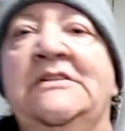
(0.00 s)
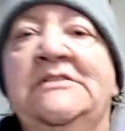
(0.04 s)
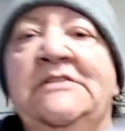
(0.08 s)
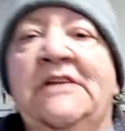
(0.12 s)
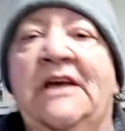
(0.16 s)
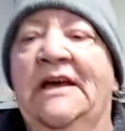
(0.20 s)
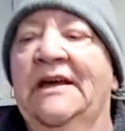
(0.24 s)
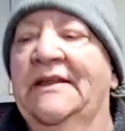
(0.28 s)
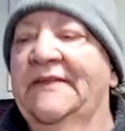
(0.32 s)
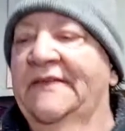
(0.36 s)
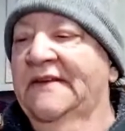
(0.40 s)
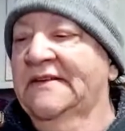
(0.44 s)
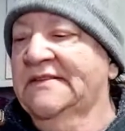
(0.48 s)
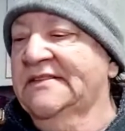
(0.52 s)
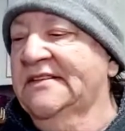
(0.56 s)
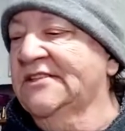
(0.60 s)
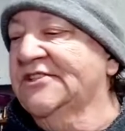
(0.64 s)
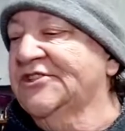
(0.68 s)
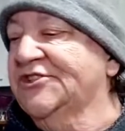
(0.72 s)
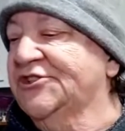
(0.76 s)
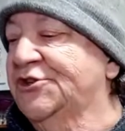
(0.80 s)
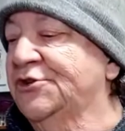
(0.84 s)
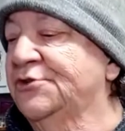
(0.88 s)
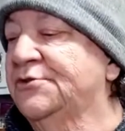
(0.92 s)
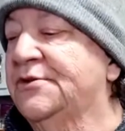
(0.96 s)
and this
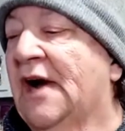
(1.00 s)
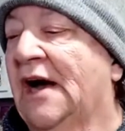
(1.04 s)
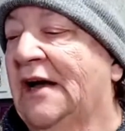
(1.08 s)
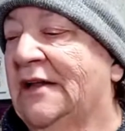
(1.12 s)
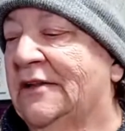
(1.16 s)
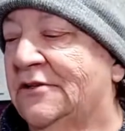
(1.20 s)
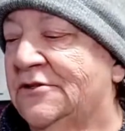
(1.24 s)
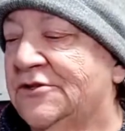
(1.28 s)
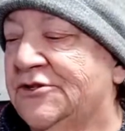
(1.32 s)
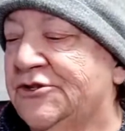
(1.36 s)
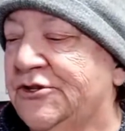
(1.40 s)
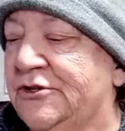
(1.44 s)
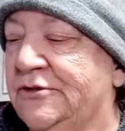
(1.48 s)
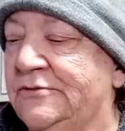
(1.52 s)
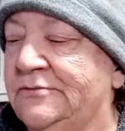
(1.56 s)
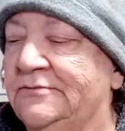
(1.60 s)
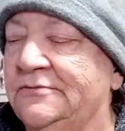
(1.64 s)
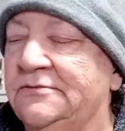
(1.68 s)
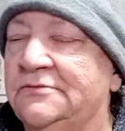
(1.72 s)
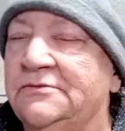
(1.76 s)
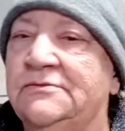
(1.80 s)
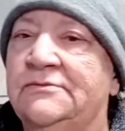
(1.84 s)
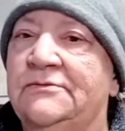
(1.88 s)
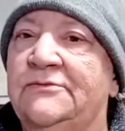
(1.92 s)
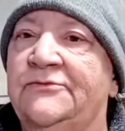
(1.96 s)
is two dollars
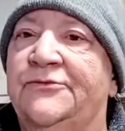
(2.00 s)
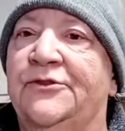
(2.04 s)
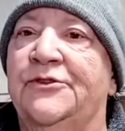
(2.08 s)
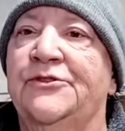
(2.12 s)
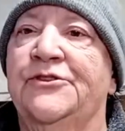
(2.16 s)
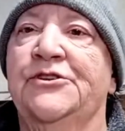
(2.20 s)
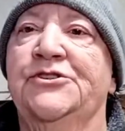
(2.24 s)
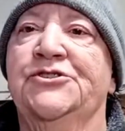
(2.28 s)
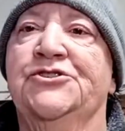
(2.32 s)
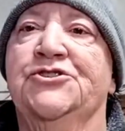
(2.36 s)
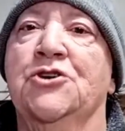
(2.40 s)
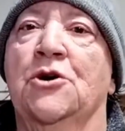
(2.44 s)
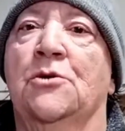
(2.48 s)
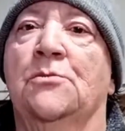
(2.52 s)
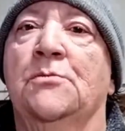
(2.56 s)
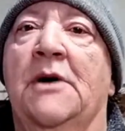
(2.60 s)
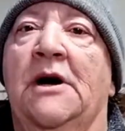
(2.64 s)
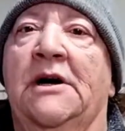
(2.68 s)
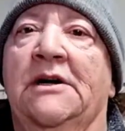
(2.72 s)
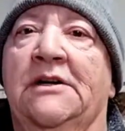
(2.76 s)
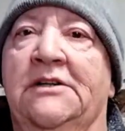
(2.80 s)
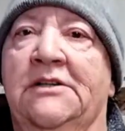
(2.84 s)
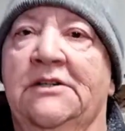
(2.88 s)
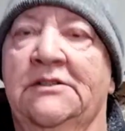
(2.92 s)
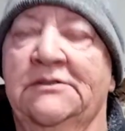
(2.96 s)
for the joe
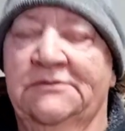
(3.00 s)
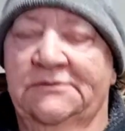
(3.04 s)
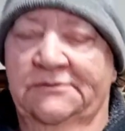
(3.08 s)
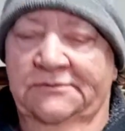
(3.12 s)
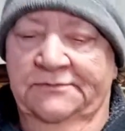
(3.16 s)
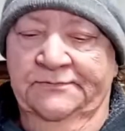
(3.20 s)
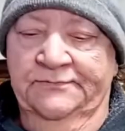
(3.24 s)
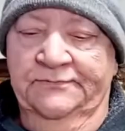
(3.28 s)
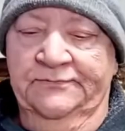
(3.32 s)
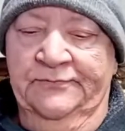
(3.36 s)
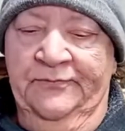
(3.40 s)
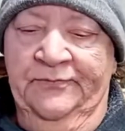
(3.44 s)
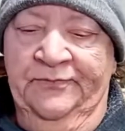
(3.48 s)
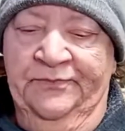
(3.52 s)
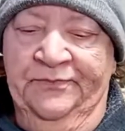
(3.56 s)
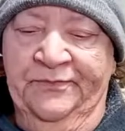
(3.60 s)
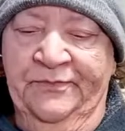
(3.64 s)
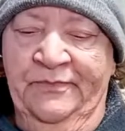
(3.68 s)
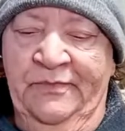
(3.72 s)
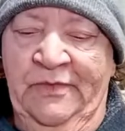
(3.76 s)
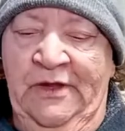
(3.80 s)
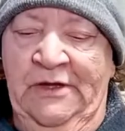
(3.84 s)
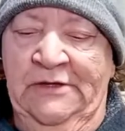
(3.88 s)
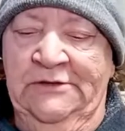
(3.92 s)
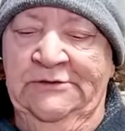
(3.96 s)
mug
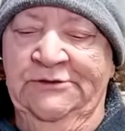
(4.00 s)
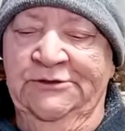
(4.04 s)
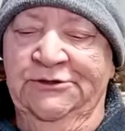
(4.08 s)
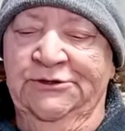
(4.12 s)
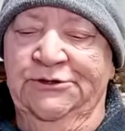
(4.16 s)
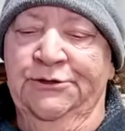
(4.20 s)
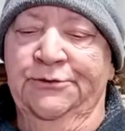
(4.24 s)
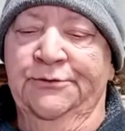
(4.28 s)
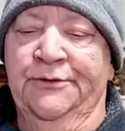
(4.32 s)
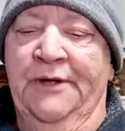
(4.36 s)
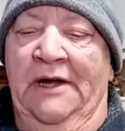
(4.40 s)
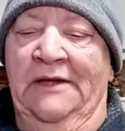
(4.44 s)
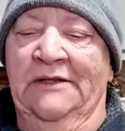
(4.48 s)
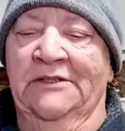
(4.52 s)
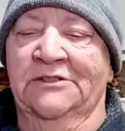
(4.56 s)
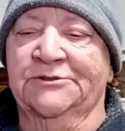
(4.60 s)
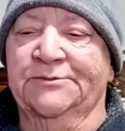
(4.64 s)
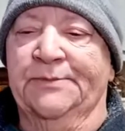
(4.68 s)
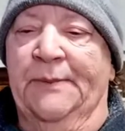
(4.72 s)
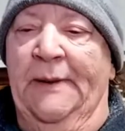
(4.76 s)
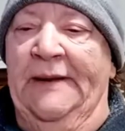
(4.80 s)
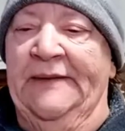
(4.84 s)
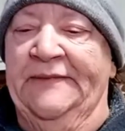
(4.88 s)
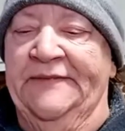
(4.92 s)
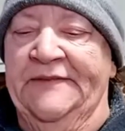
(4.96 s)
two dollars
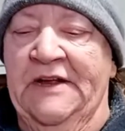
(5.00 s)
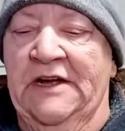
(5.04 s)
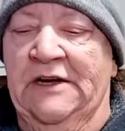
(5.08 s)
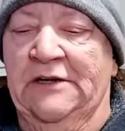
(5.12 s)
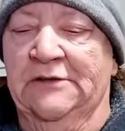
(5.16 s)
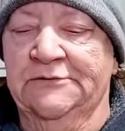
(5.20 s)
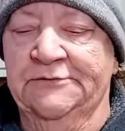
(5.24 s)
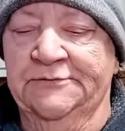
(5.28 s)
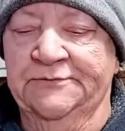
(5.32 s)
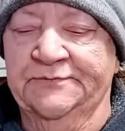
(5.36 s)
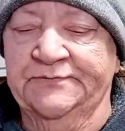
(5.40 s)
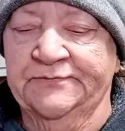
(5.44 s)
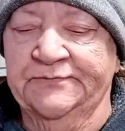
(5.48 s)
buy it now